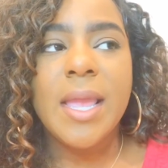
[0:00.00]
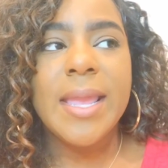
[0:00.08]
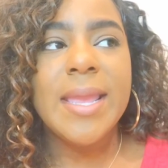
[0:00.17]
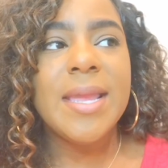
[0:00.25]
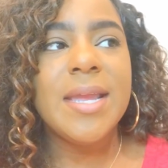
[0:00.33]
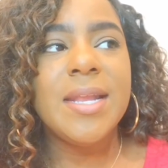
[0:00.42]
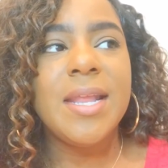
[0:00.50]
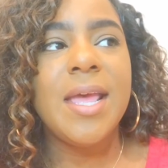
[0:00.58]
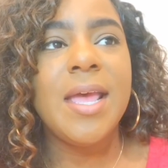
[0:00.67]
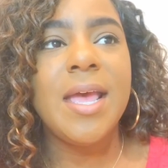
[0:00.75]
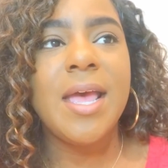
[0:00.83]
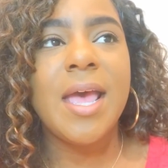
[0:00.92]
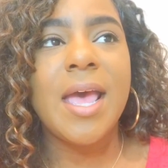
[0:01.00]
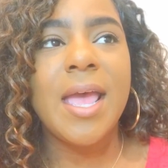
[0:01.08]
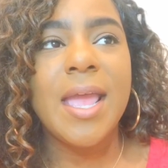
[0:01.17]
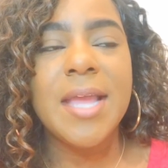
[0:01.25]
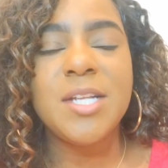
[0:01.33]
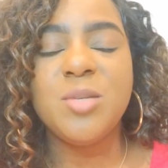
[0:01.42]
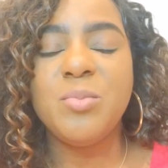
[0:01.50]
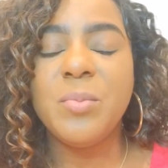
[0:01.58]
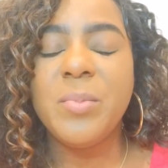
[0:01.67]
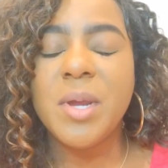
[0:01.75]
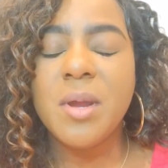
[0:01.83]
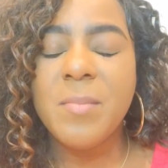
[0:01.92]
And I had to
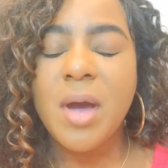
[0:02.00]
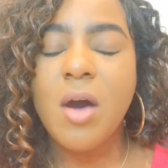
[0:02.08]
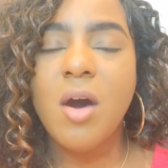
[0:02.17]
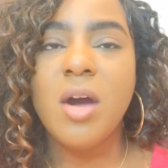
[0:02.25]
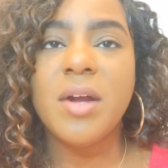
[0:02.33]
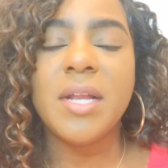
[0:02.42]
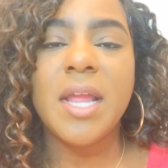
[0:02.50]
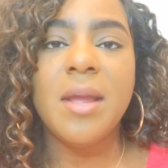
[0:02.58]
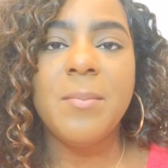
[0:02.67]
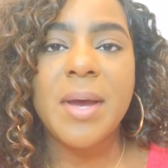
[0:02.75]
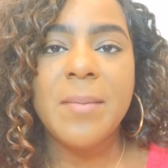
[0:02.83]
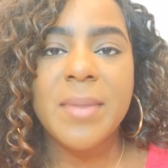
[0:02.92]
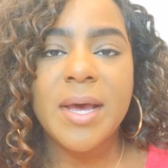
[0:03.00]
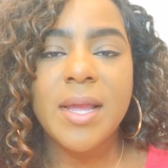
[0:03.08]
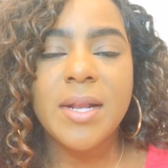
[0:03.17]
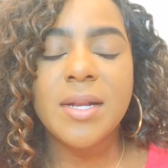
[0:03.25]
prepare my heart and my mind.